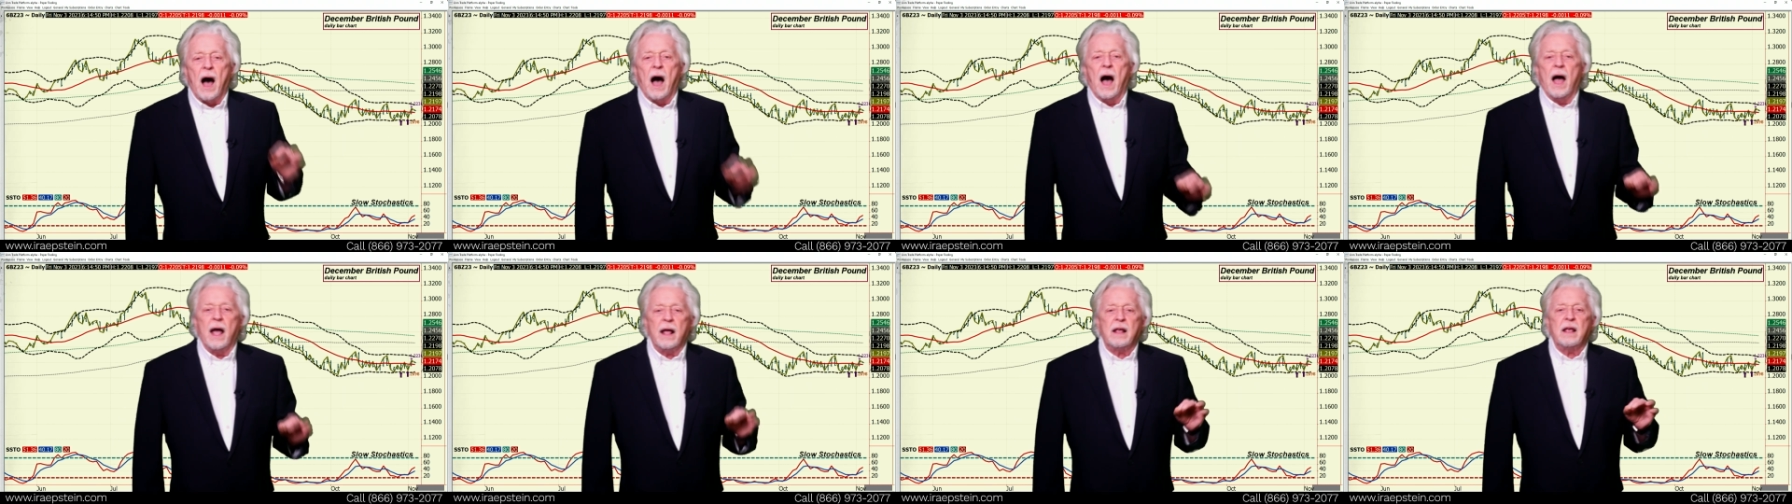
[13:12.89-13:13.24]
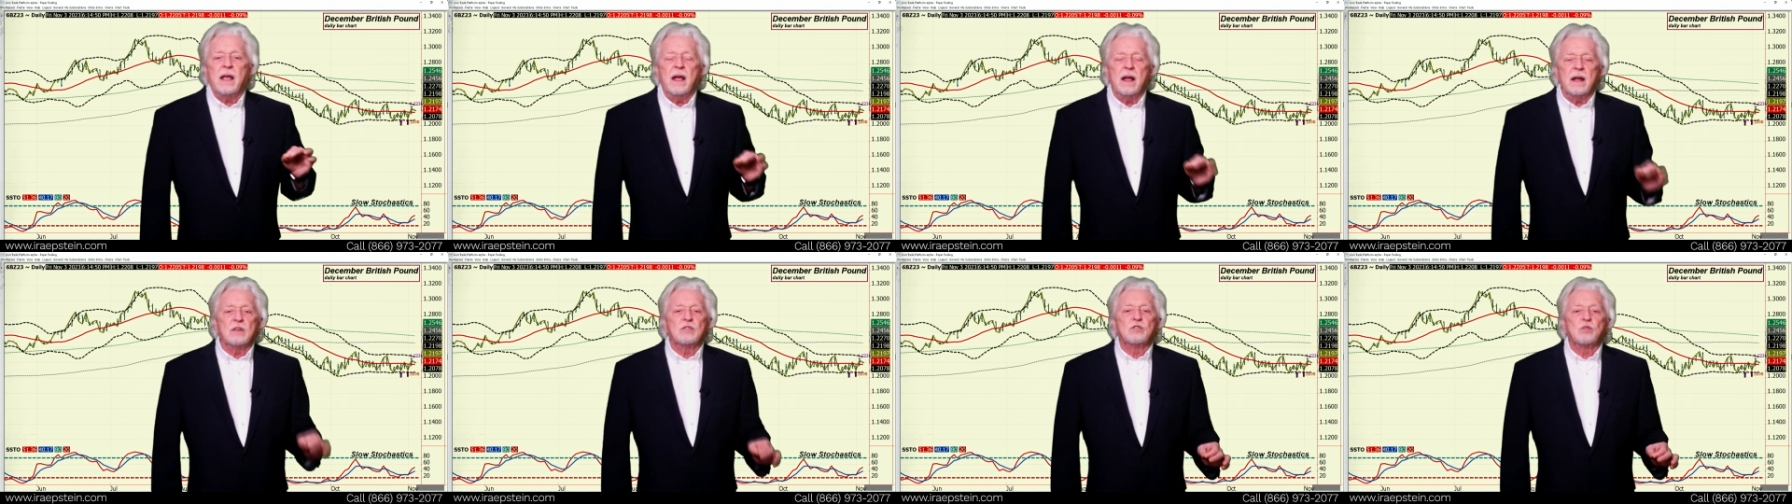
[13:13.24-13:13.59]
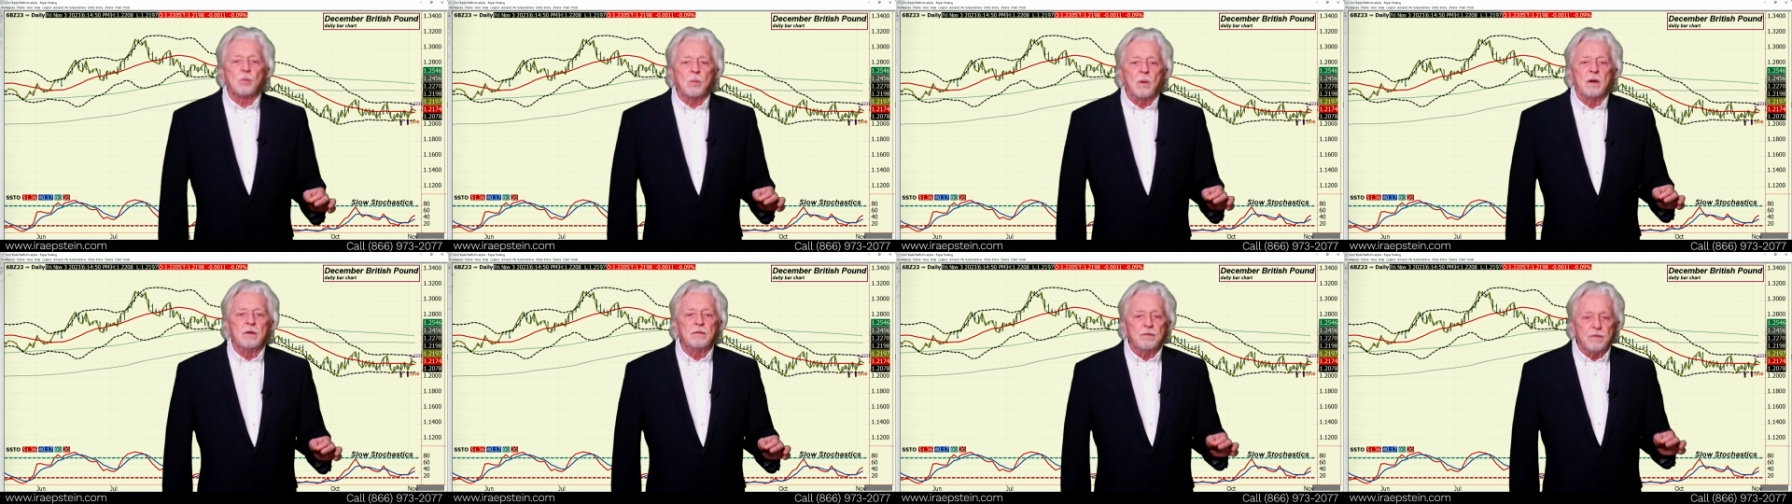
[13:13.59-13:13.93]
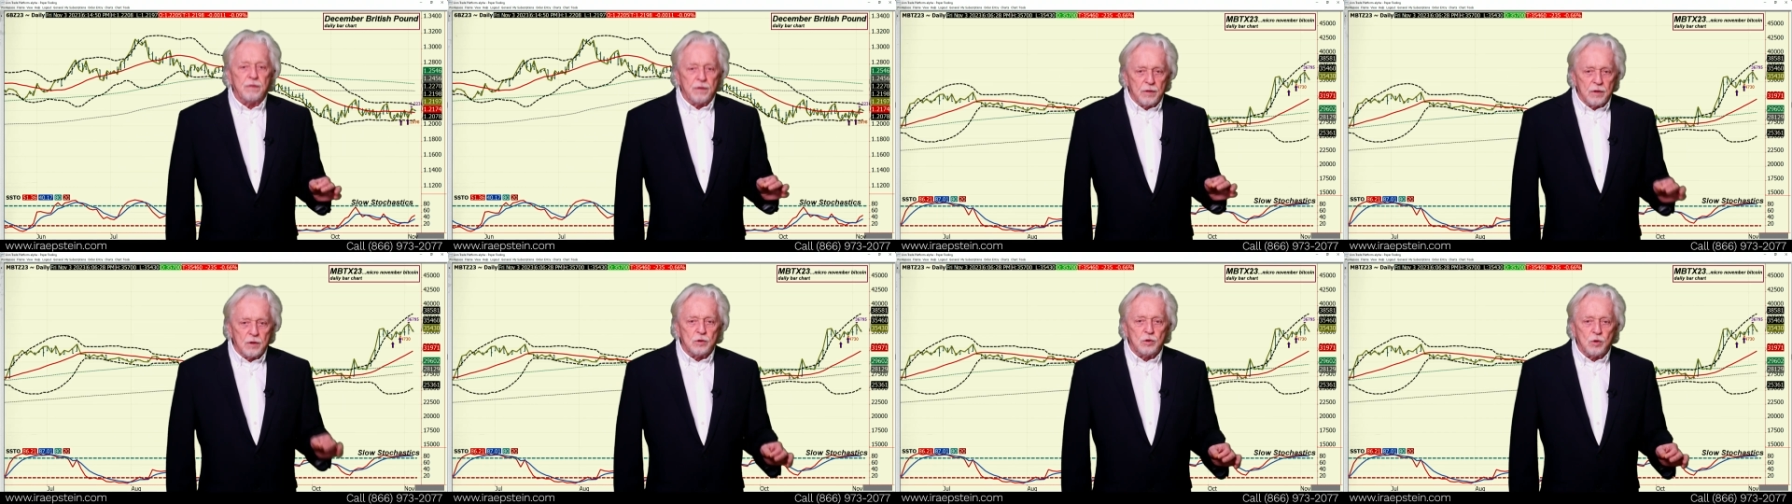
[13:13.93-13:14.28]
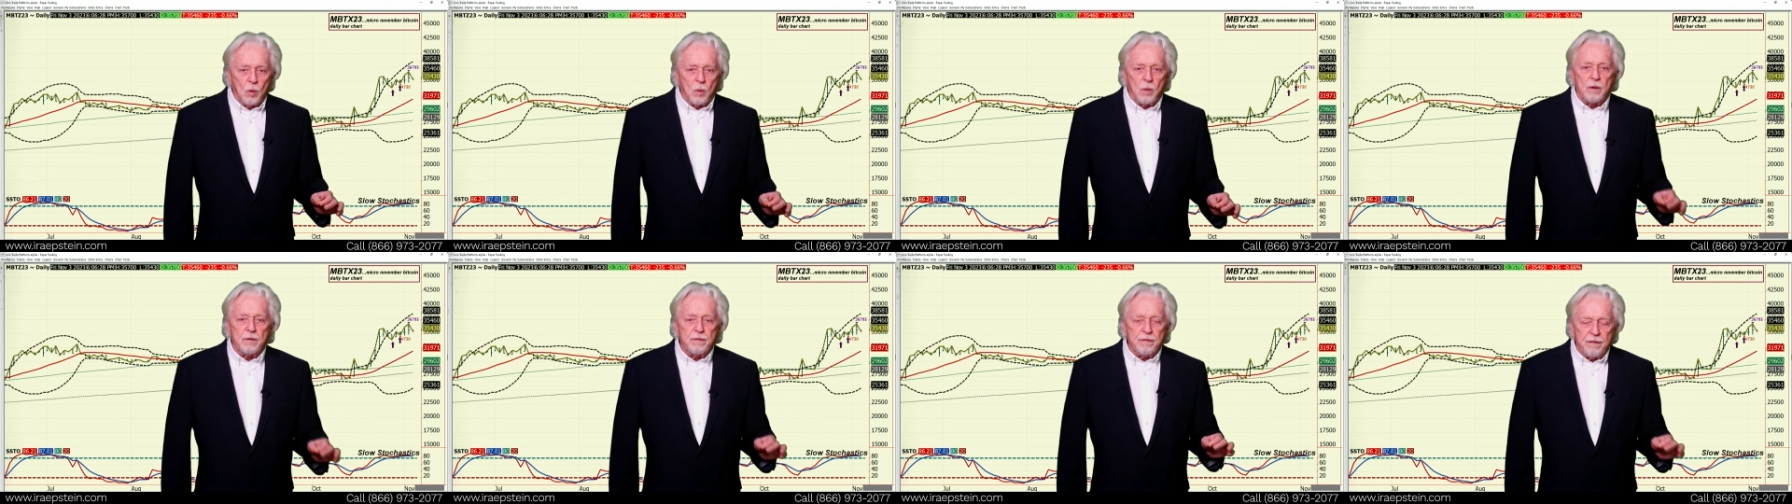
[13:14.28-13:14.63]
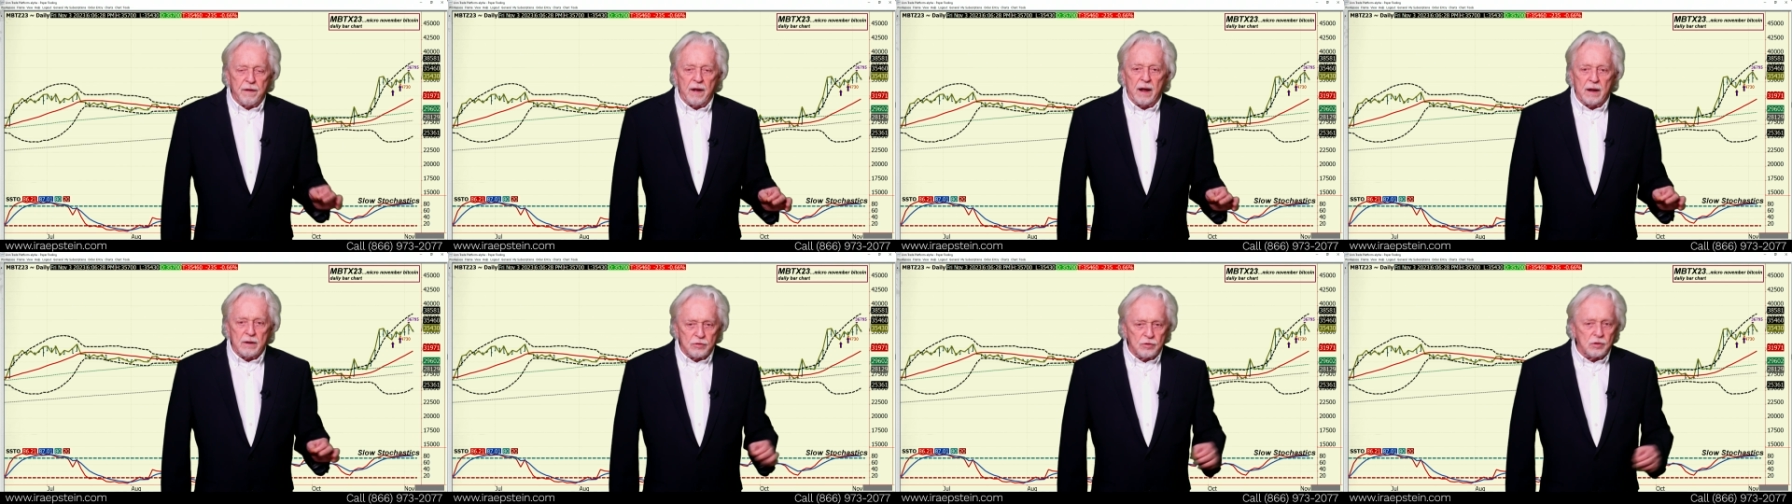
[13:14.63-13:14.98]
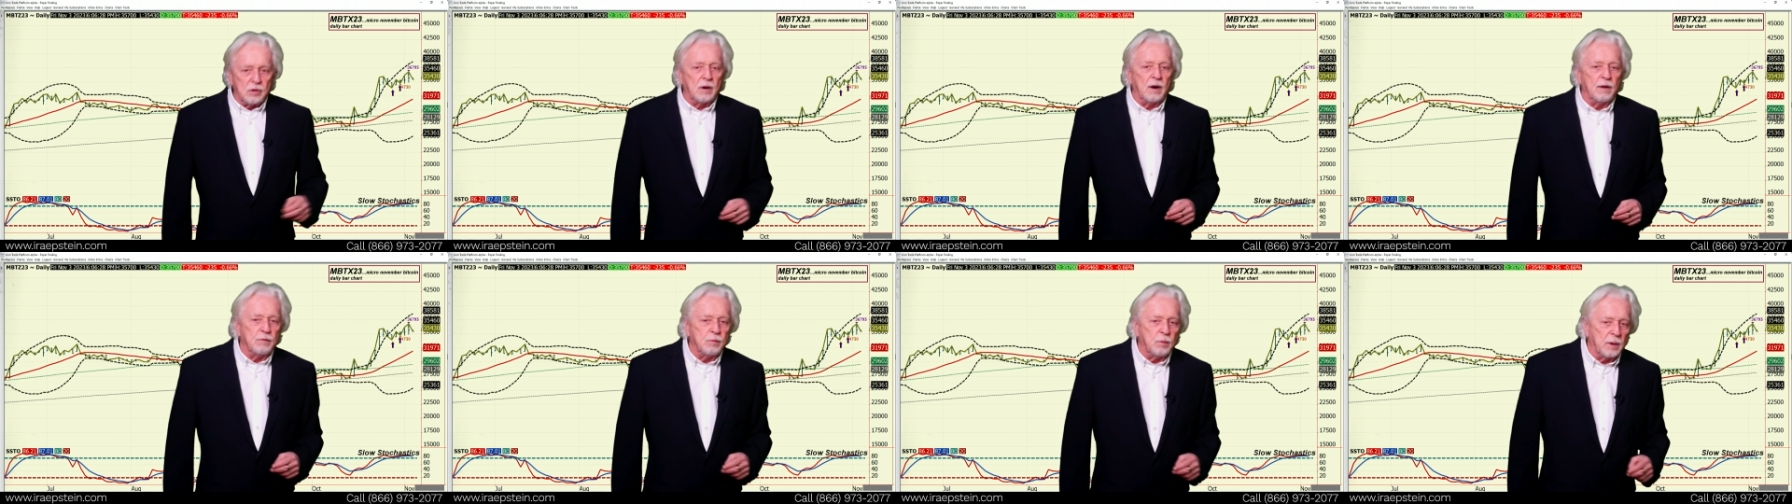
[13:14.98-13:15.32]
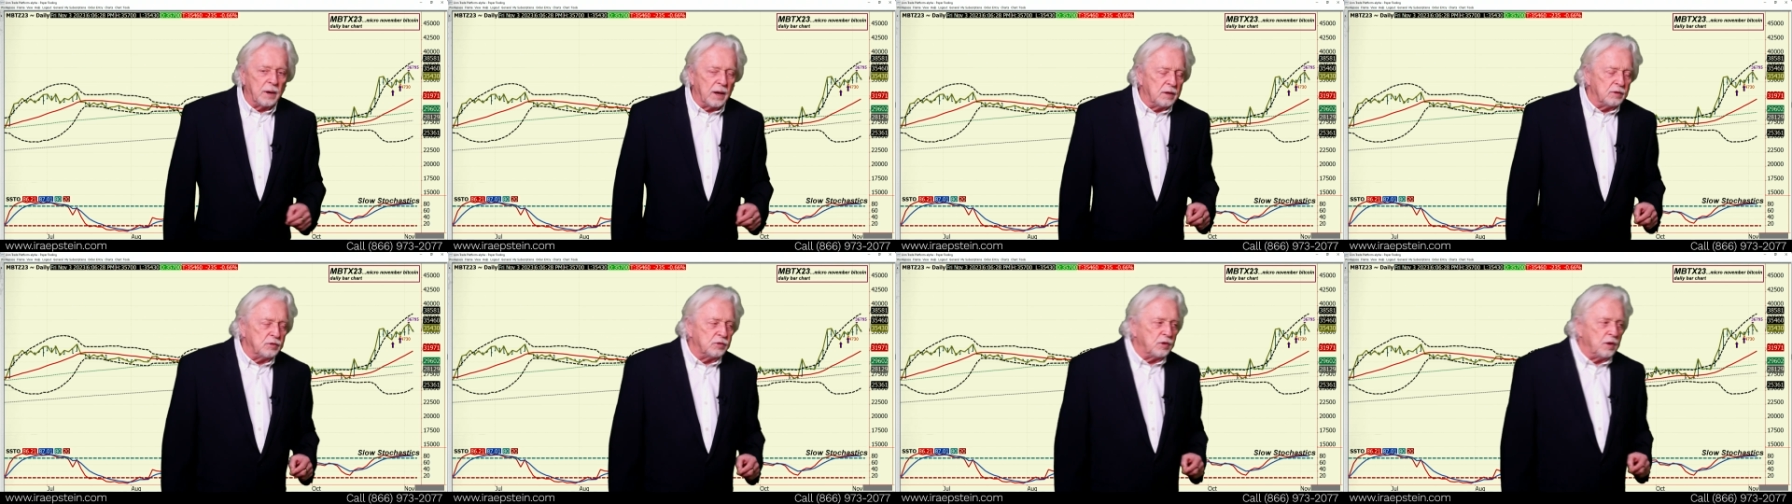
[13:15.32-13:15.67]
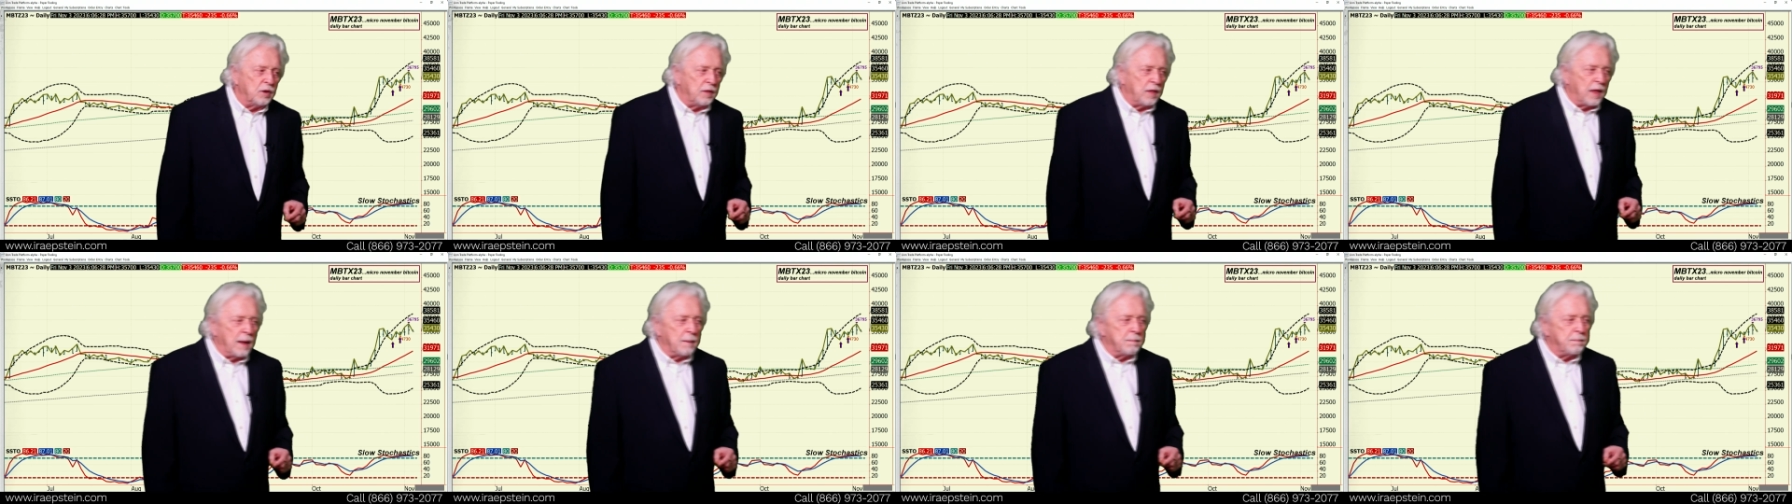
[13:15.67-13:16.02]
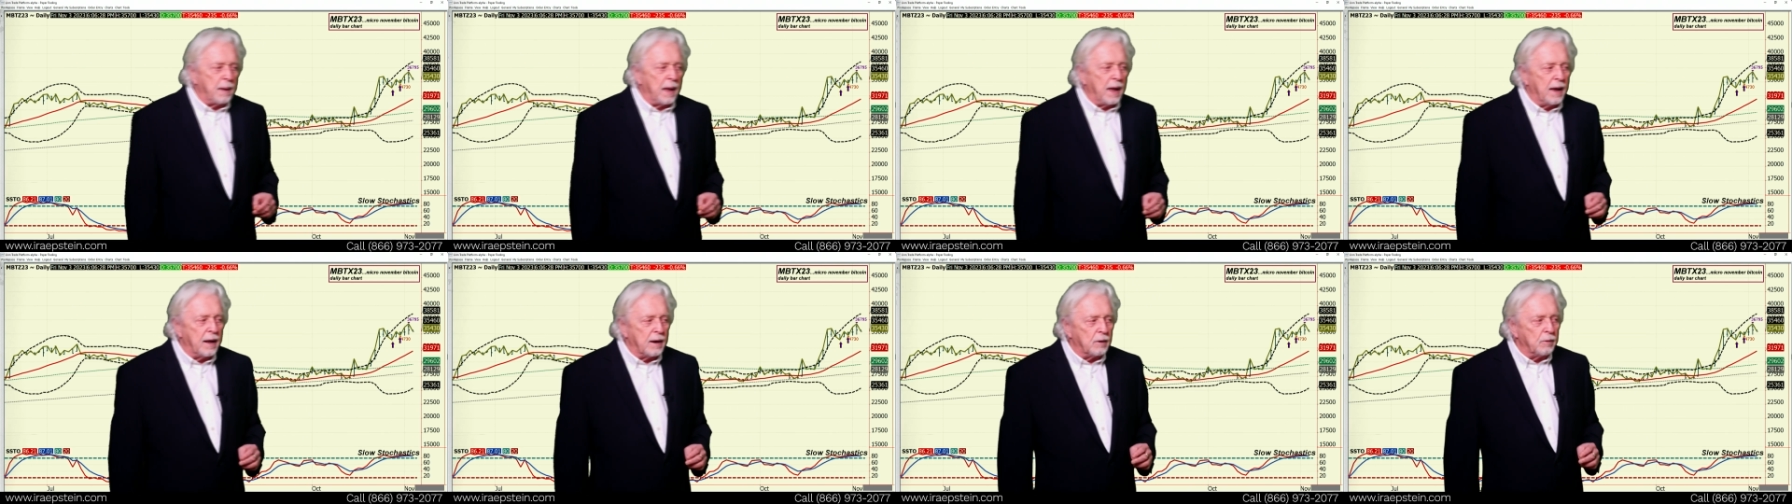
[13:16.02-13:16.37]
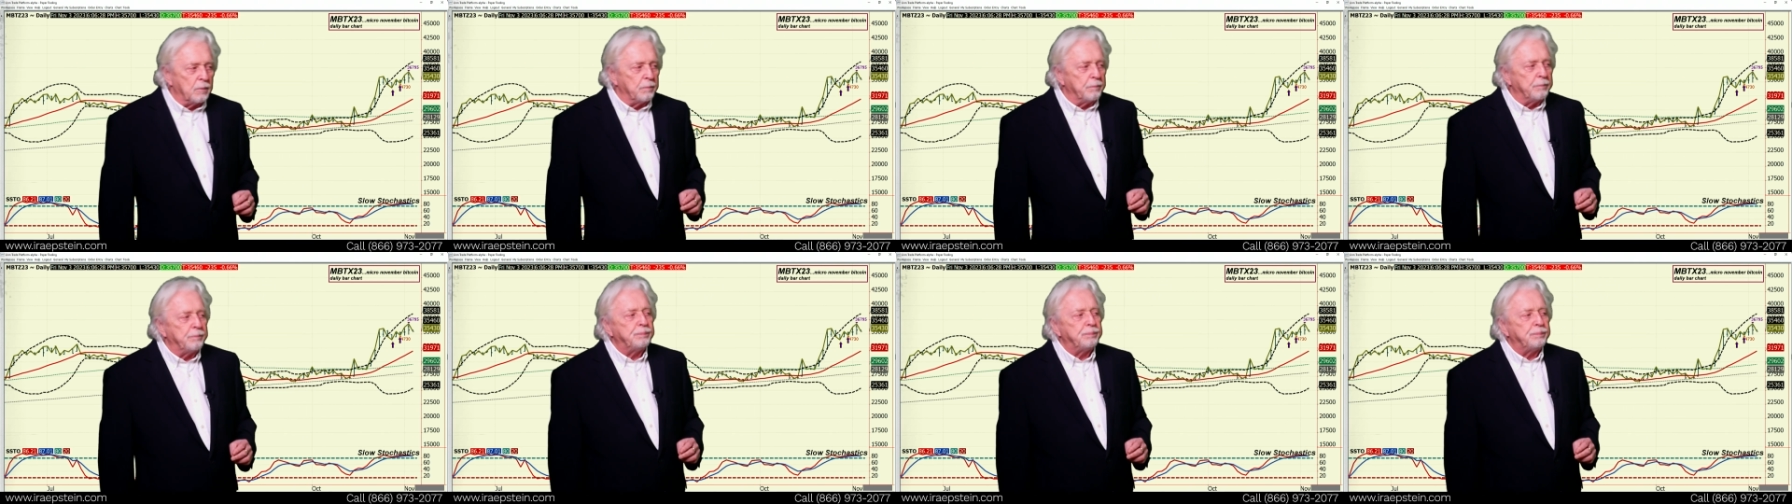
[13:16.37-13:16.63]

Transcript: I can't run for the door fast enough when I see that pattern.